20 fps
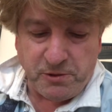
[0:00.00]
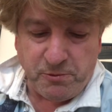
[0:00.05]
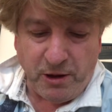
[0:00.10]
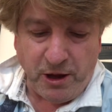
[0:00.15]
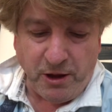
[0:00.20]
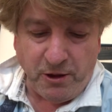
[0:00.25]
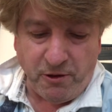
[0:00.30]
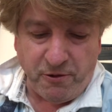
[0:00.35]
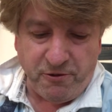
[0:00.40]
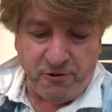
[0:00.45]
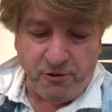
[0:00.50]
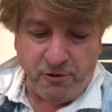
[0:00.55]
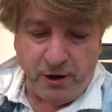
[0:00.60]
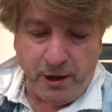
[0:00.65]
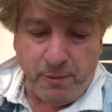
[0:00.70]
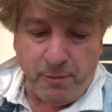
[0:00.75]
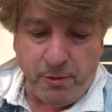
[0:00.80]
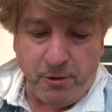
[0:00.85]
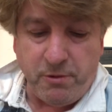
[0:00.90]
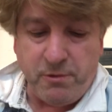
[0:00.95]
Well, not
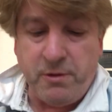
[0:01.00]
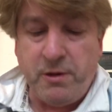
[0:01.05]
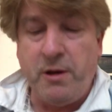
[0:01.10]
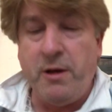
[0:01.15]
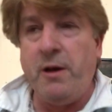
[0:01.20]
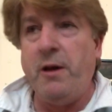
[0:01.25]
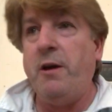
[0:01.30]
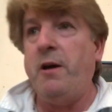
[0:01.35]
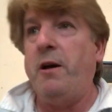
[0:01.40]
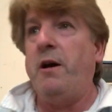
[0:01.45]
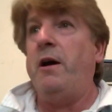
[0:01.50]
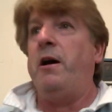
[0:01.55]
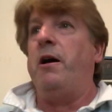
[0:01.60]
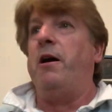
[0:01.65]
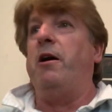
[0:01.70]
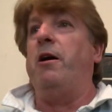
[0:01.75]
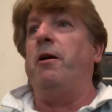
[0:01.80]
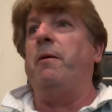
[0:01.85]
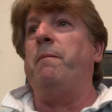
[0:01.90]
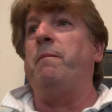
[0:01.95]
funny, but
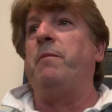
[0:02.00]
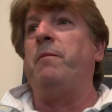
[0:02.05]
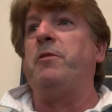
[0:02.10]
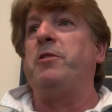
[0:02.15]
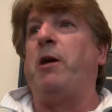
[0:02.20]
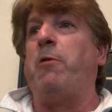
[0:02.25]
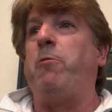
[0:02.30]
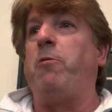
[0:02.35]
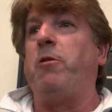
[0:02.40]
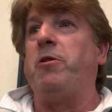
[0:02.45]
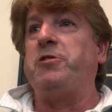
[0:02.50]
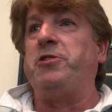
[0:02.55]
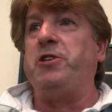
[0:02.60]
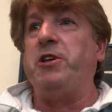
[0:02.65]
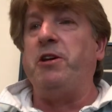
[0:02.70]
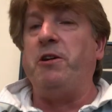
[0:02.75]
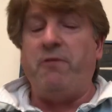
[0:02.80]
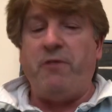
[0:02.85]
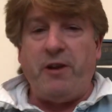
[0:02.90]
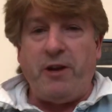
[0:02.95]
I was
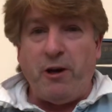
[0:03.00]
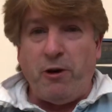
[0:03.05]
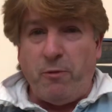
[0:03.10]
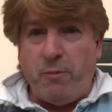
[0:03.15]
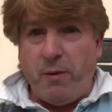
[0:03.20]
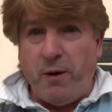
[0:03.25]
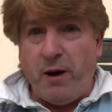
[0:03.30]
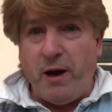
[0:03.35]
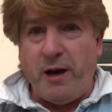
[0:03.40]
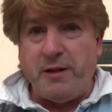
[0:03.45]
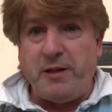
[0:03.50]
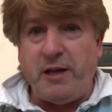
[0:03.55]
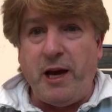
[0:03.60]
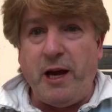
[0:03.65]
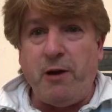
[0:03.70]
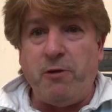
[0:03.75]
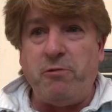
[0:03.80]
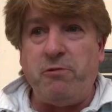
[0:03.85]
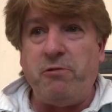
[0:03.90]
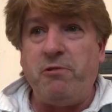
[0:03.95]
watching a video by
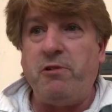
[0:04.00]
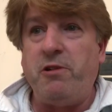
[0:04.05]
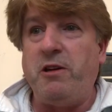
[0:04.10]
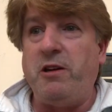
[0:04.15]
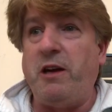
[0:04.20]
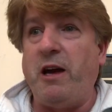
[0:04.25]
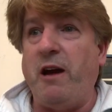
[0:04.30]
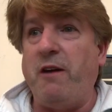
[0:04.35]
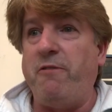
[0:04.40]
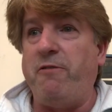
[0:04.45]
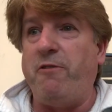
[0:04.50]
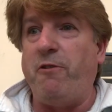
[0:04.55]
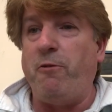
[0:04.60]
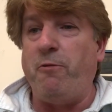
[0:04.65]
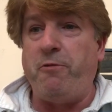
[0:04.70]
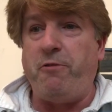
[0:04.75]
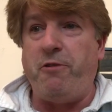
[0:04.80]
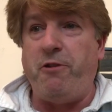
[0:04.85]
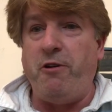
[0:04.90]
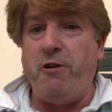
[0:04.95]
Dale
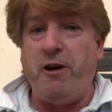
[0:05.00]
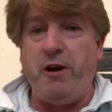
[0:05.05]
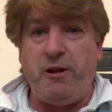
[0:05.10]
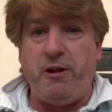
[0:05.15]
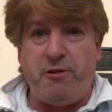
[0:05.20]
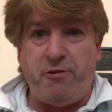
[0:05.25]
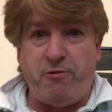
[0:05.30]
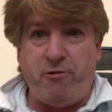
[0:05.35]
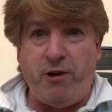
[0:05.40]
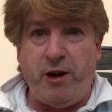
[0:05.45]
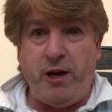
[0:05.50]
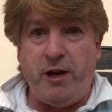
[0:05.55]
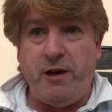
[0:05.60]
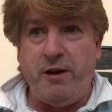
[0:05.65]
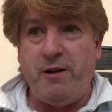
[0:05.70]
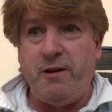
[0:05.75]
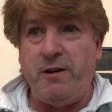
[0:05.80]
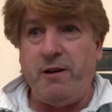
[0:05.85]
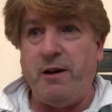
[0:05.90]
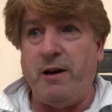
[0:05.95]
Gatefold 33,
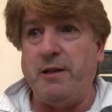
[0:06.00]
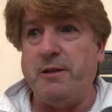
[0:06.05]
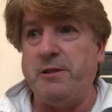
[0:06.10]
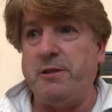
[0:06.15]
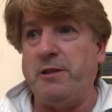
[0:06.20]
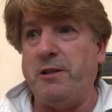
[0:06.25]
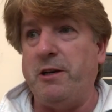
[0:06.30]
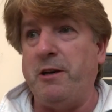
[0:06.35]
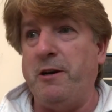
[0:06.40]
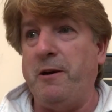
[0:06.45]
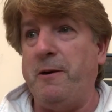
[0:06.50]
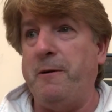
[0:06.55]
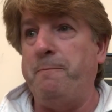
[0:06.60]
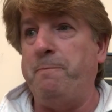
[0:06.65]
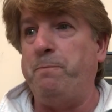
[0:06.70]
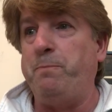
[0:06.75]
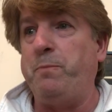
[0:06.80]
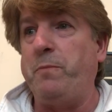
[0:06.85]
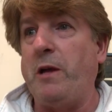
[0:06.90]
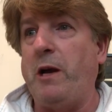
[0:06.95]

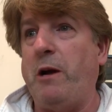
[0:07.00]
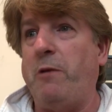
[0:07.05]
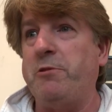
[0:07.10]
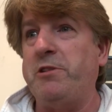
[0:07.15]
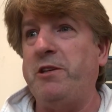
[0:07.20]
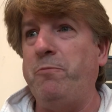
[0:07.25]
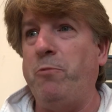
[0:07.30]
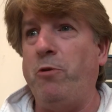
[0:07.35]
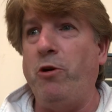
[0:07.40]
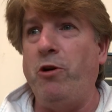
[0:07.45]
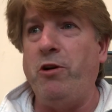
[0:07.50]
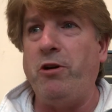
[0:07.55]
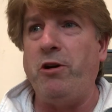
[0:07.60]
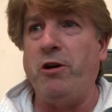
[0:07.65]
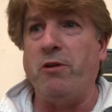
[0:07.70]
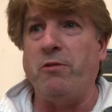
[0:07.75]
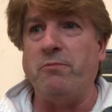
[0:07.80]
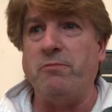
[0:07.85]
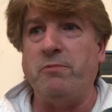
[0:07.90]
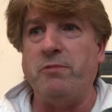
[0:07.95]
and I was in work
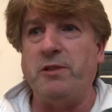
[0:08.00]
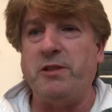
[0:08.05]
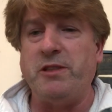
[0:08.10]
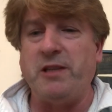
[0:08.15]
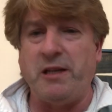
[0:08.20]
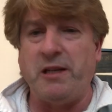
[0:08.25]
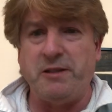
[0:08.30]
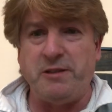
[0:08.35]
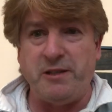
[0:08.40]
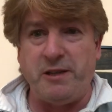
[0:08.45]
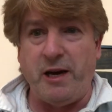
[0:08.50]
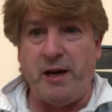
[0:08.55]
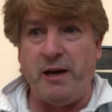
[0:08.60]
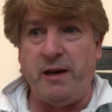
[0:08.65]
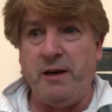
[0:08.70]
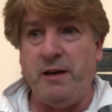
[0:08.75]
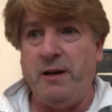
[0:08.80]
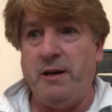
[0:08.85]
on Saturday,